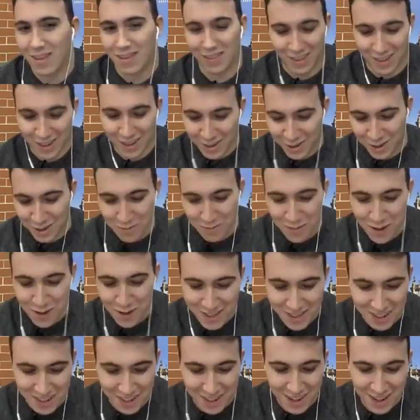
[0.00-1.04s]
Thank you so much,
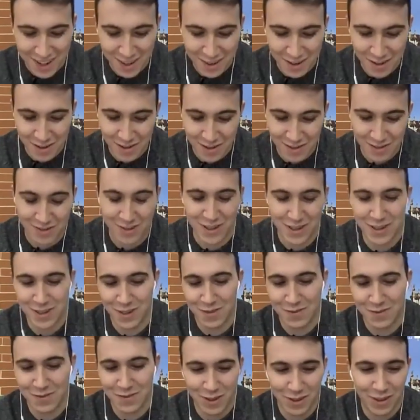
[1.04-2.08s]
Ricardo. First
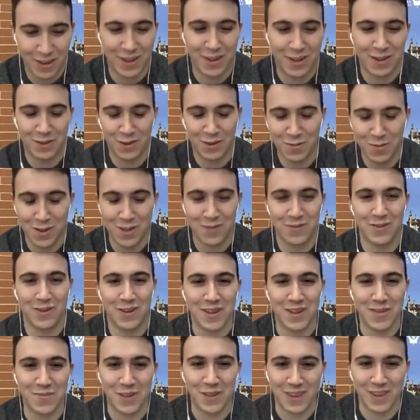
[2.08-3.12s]
of all, thank you so much for the
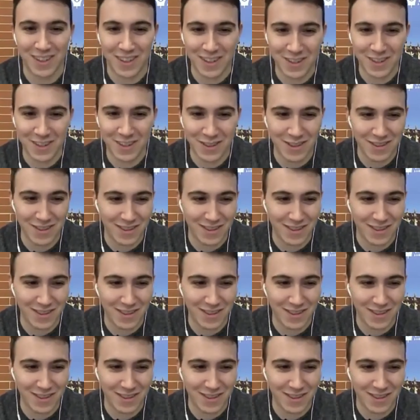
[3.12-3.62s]
invitation.